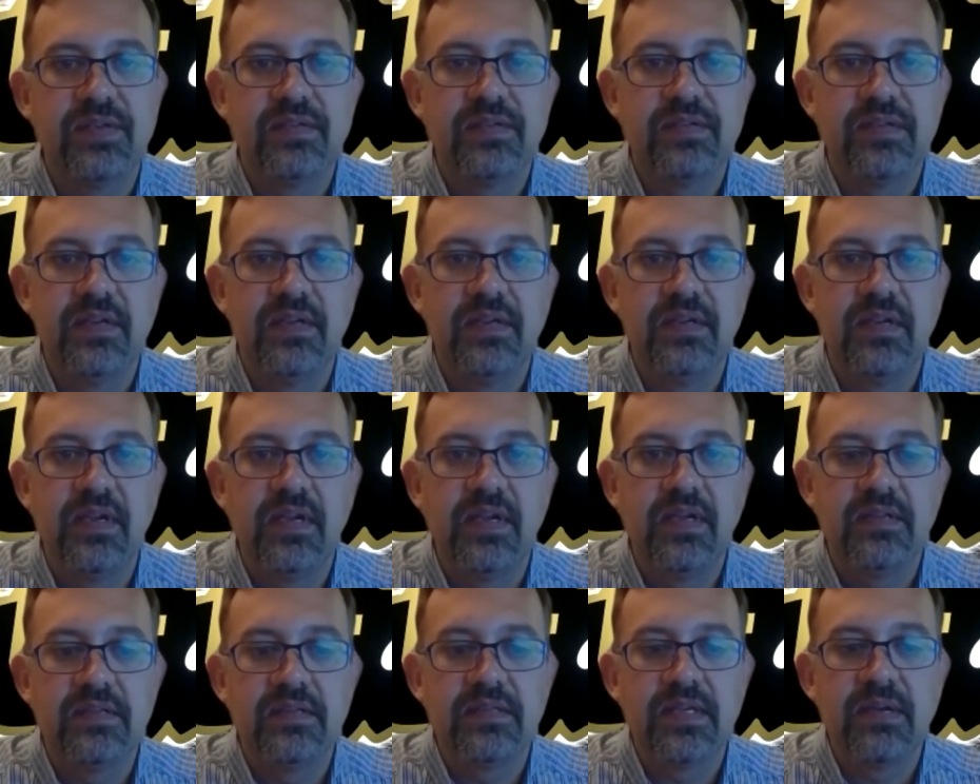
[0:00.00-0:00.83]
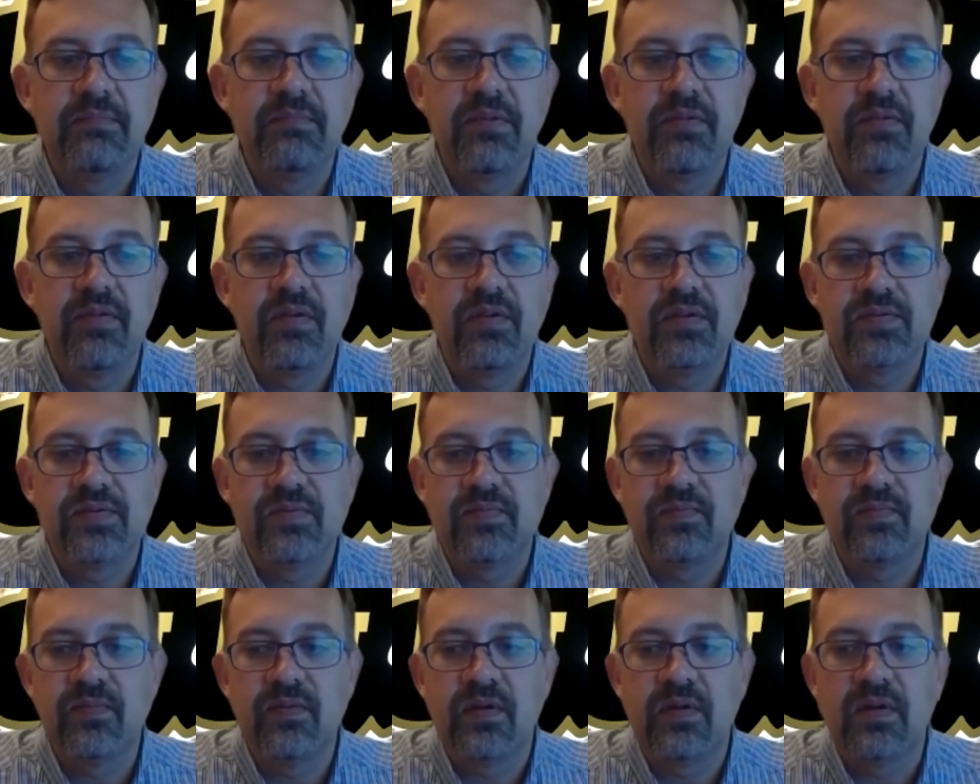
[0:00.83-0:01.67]
And some of those
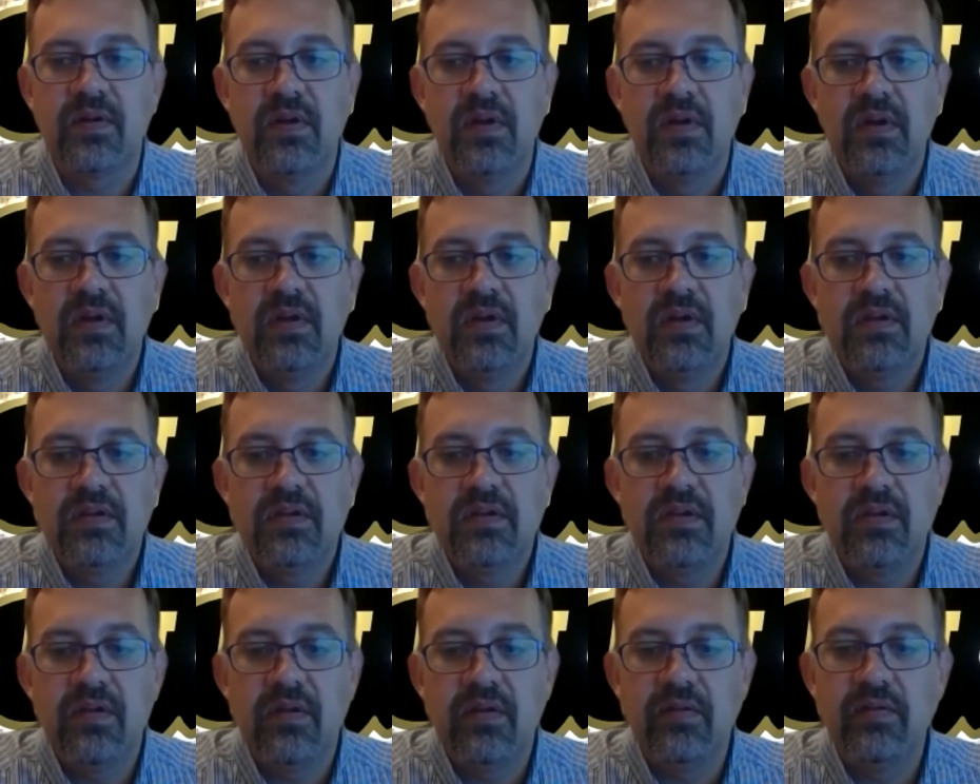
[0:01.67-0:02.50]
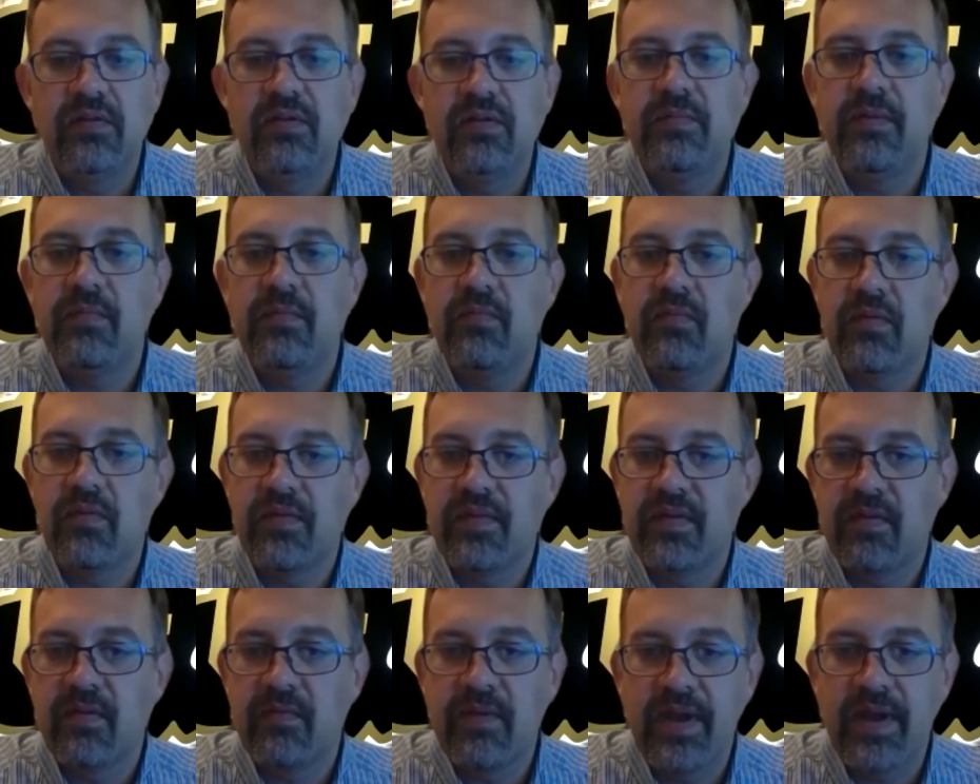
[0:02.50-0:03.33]
were, a little bit more
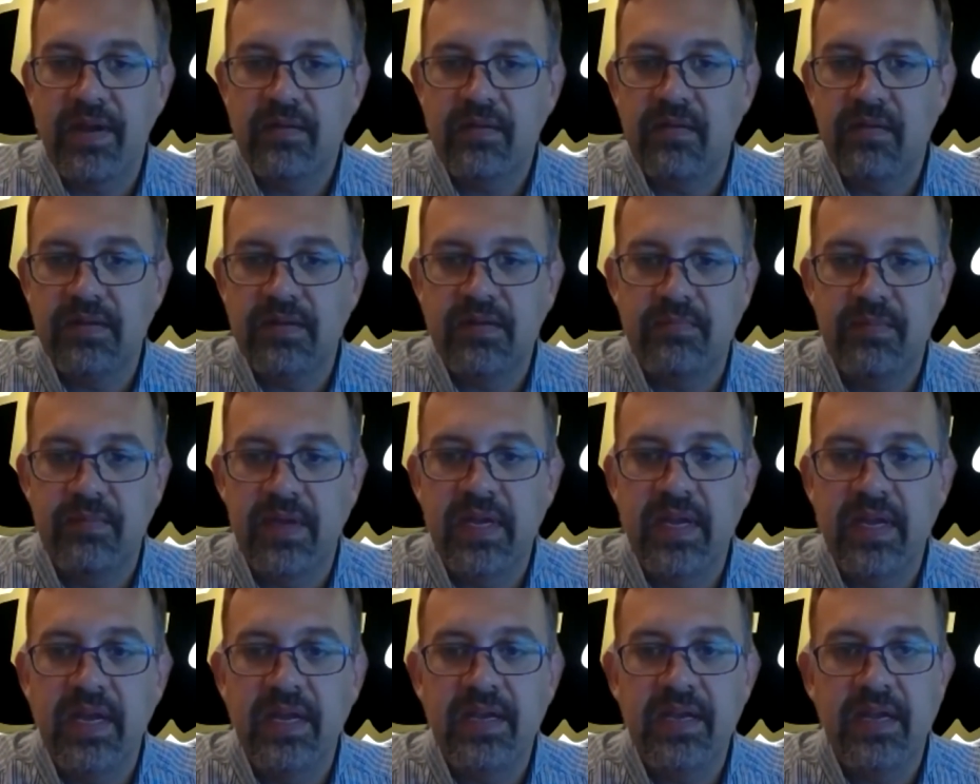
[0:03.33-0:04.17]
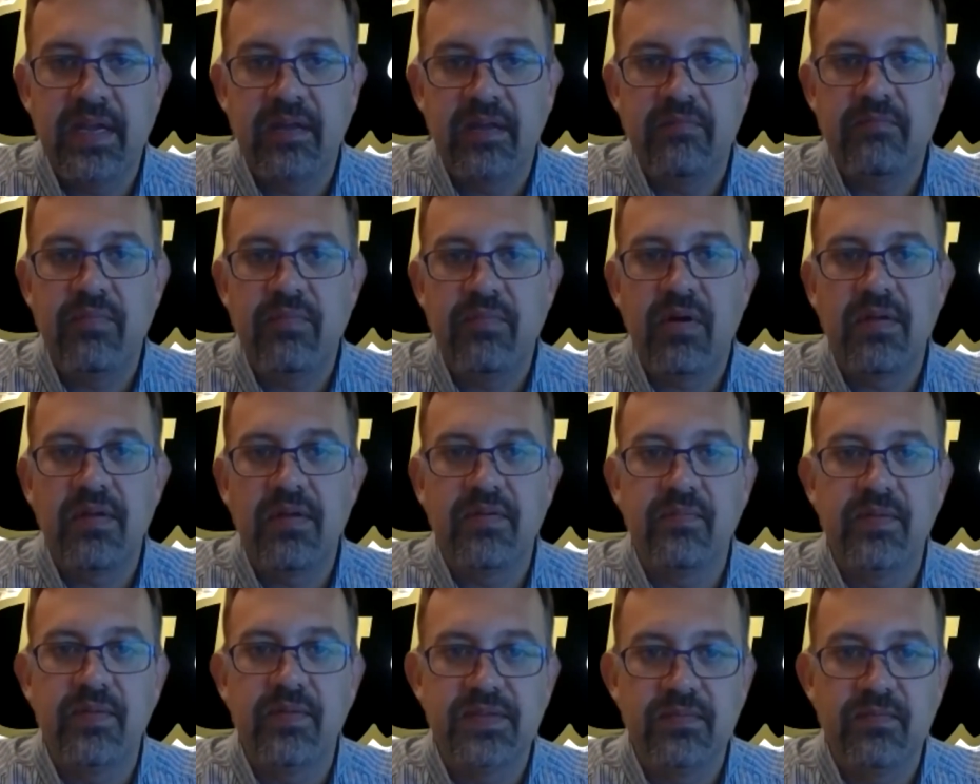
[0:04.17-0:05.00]
theoretical at the beginning, and part of the
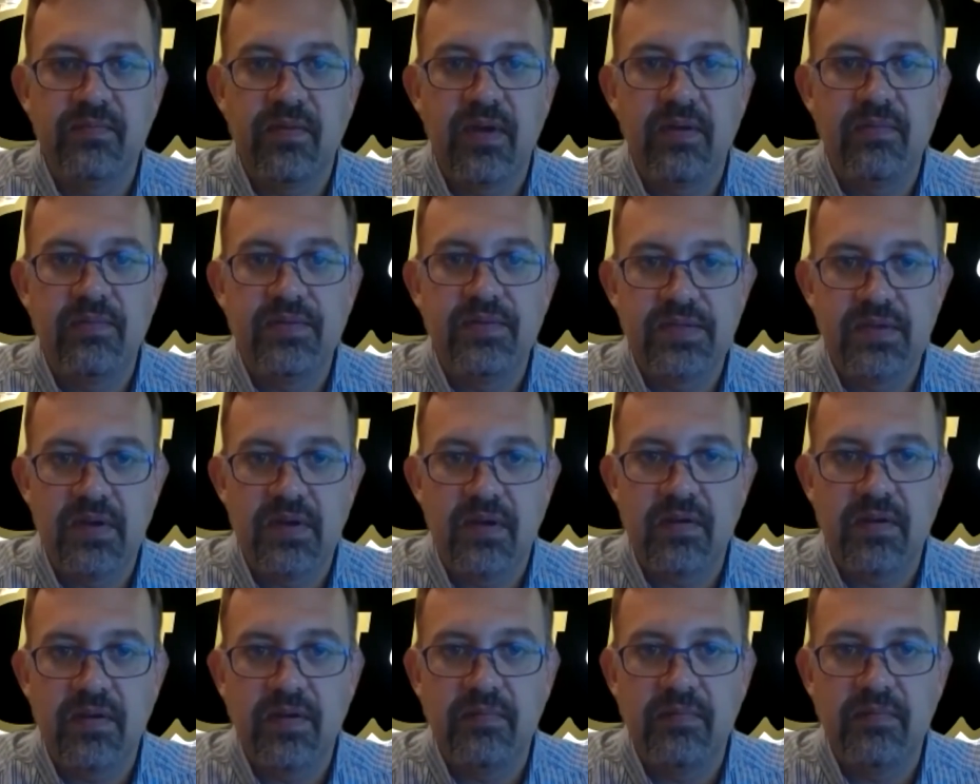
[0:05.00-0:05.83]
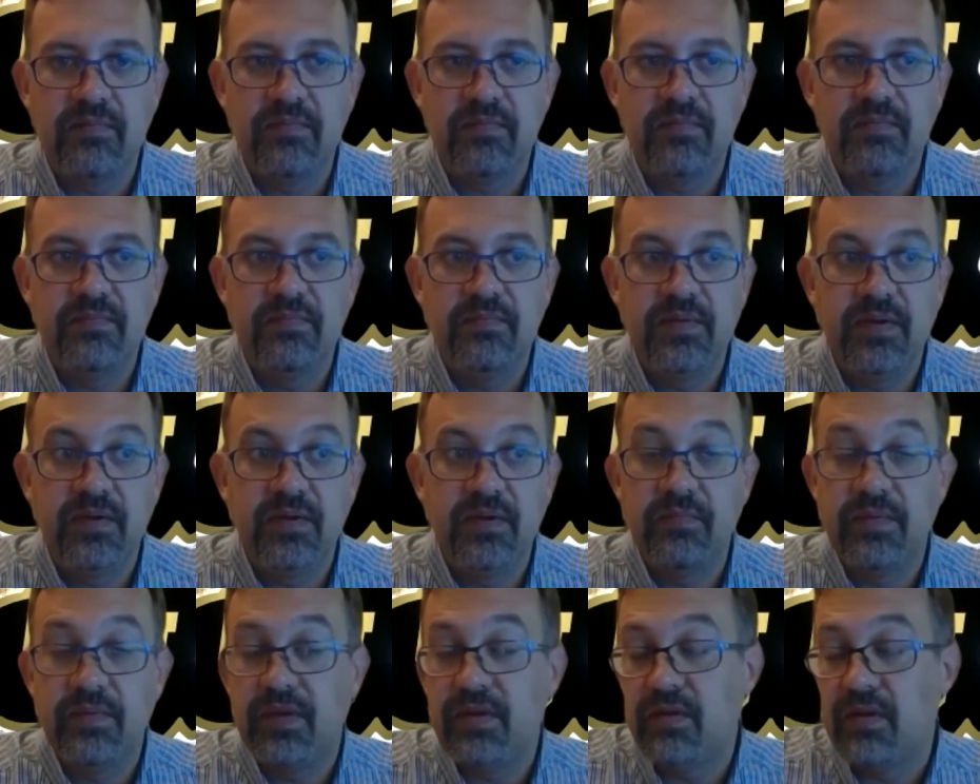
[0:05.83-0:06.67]
reason why we started to,
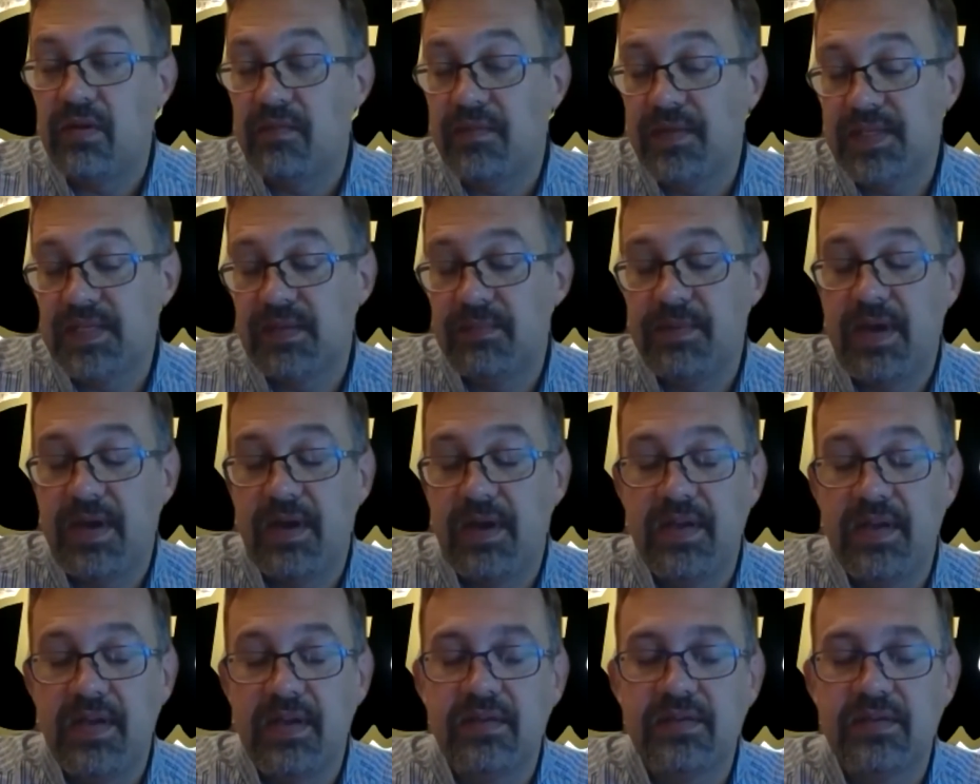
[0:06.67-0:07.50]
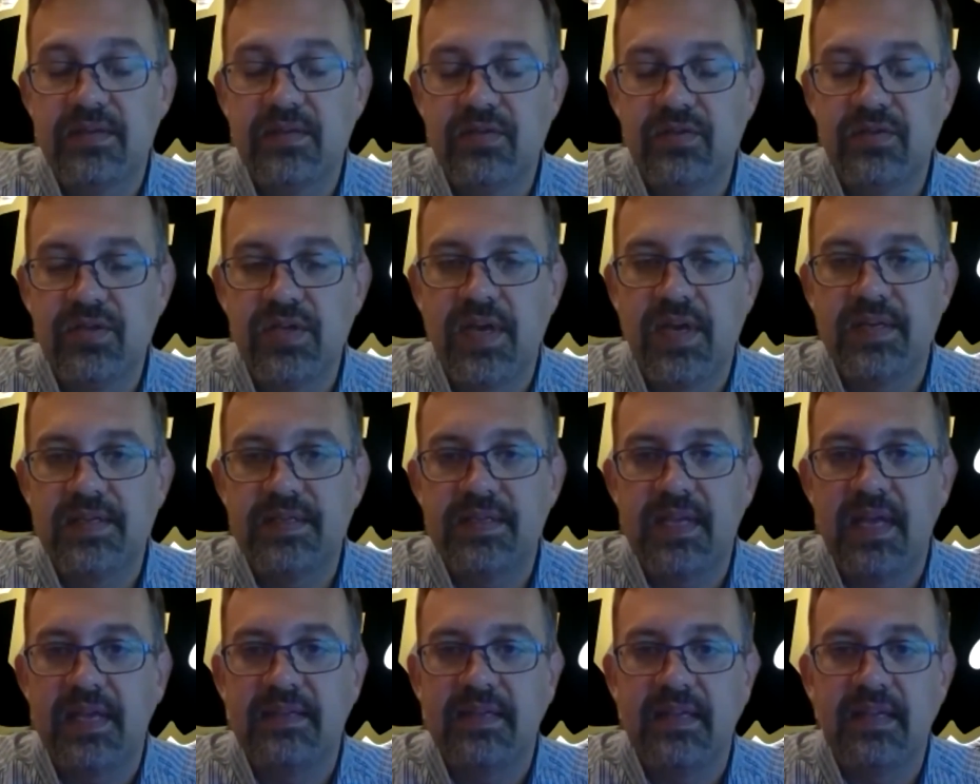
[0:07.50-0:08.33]
be nervous about it and suggest
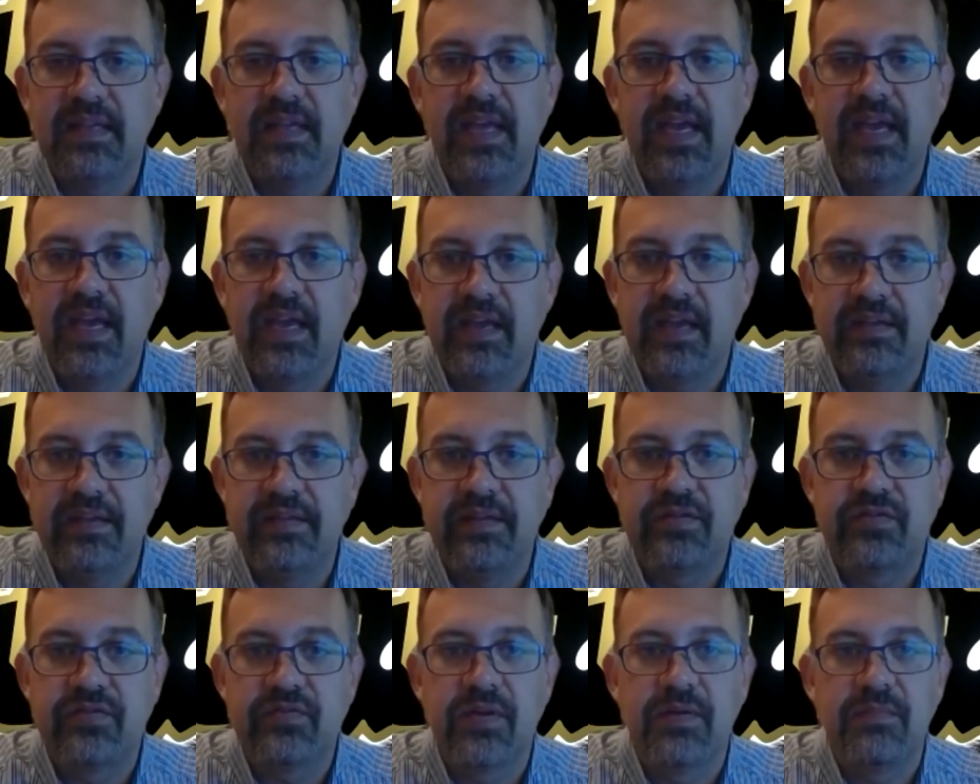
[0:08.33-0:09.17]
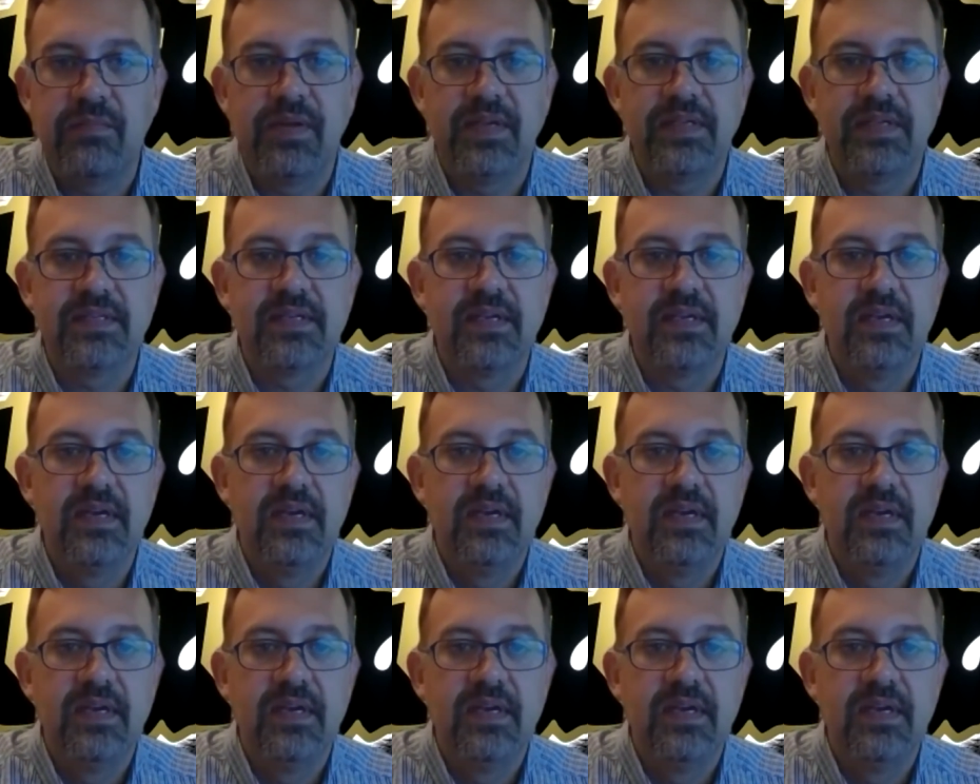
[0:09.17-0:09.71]
that delay in the treatments.